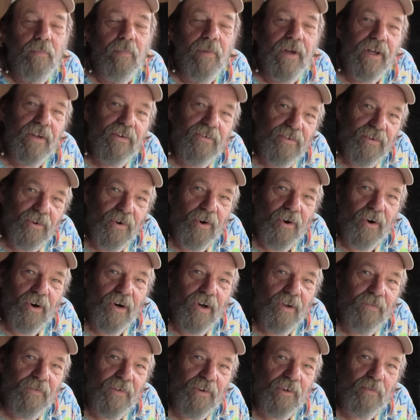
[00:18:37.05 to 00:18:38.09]
make
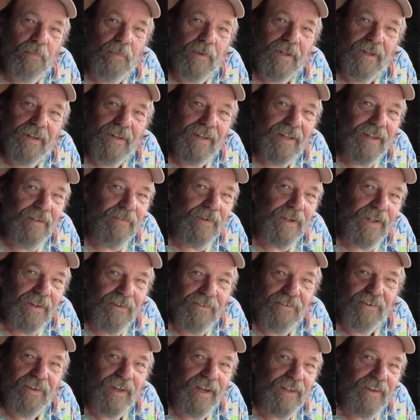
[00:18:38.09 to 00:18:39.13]
sure if it's been living
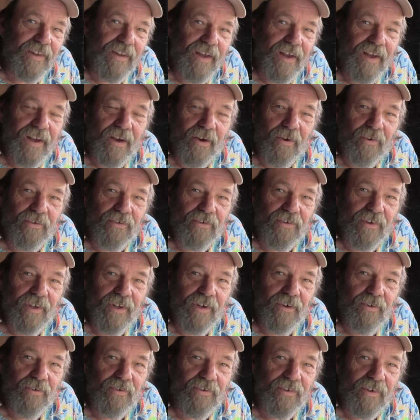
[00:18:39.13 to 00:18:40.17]
inside the house
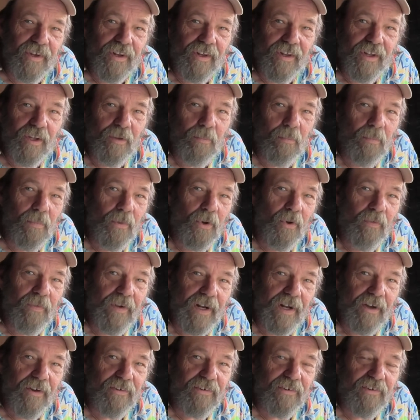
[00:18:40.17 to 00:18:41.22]
and you suddenly move
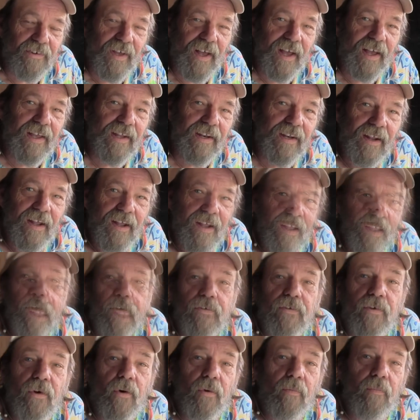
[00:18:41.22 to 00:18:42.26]
it outside,
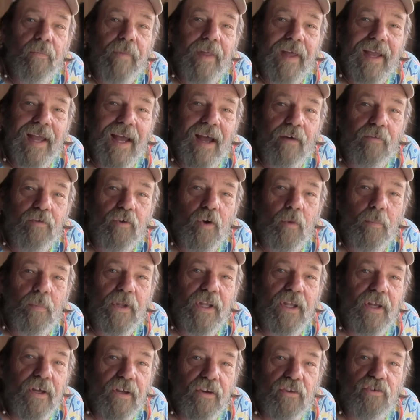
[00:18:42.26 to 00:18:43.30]
so they have to
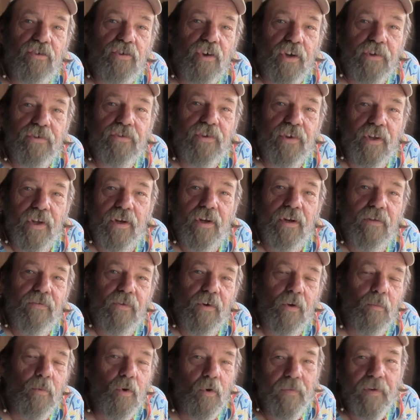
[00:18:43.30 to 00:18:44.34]
be adjusted. If
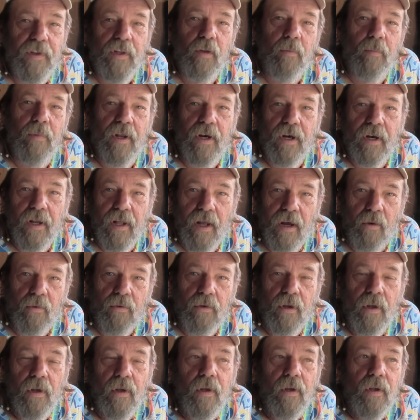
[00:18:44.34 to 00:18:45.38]
you're moving them in and
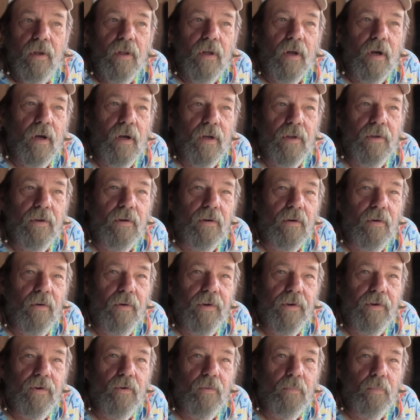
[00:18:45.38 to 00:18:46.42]
out, you're
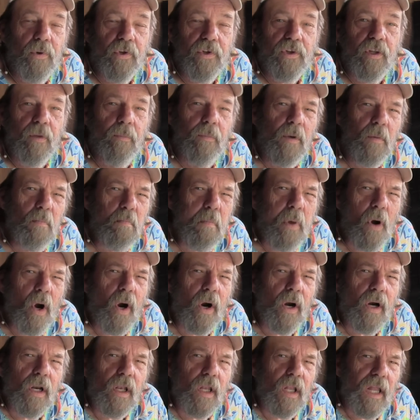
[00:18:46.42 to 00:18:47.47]
going to put them in
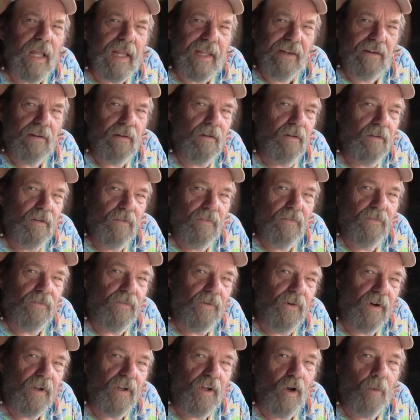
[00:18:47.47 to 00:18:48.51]
part light
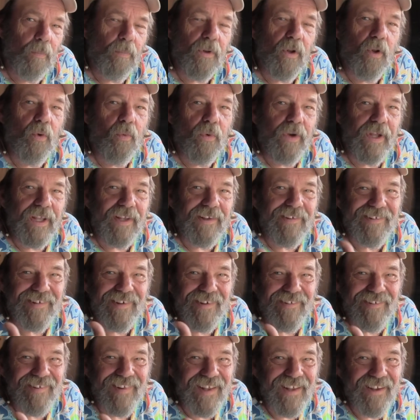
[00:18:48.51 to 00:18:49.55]
for a couple of weeks
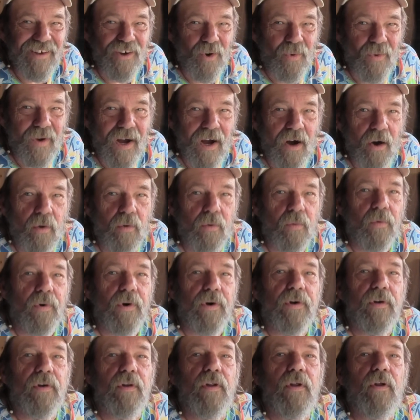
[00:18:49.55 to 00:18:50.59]
as they go
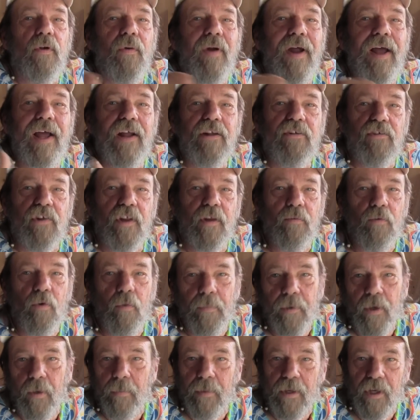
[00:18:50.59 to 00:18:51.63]
outward, gradually
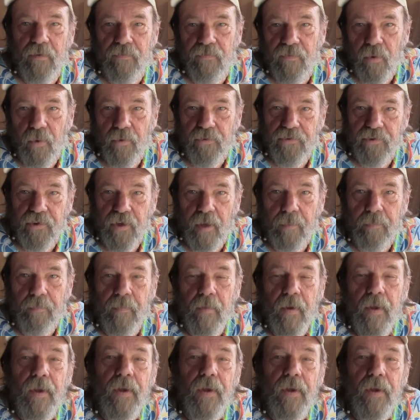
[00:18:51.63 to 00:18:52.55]
moving them into full sun.